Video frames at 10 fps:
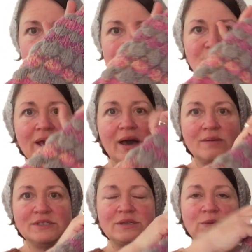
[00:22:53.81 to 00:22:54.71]
So yeah,
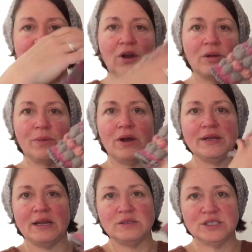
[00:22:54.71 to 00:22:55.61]
I'm done with the hard
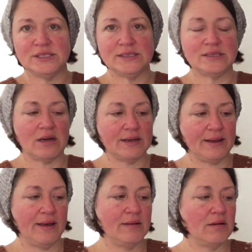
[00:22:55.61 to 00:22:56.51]
part. Now it's just
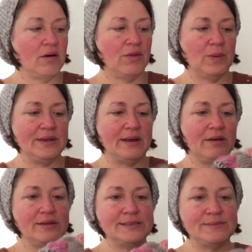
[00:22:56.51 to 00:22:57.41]
stockinette all the way
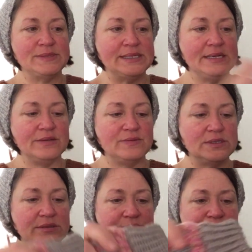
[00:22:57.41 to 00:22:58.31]
down and some
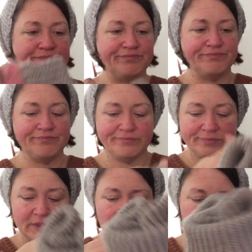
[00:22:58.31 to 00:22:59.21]
sleeves.
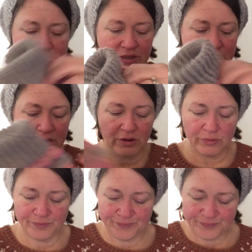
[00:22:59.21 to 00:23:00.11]
And it'll be good to go.